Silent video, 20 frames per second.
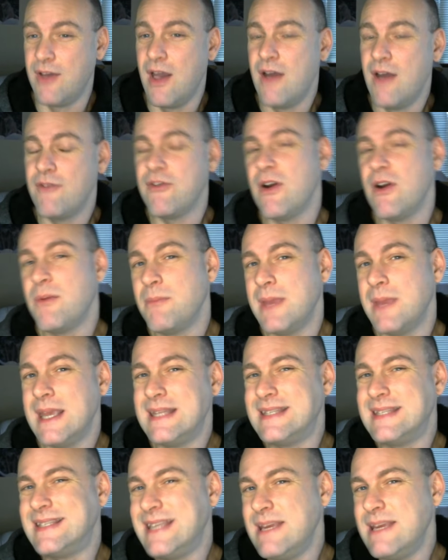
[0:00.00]
from
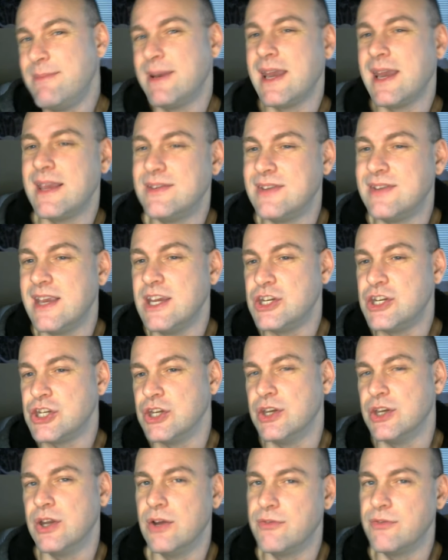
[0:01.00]
its
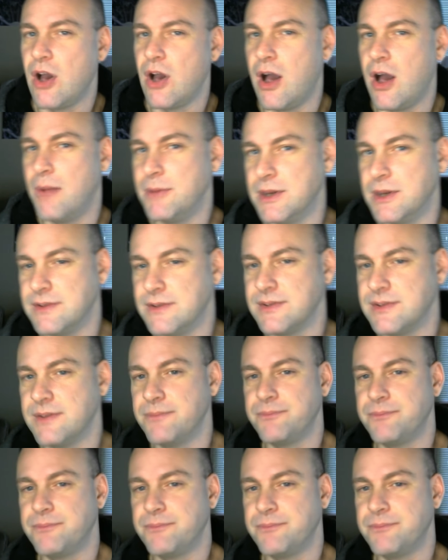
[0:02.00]
demonization of communism.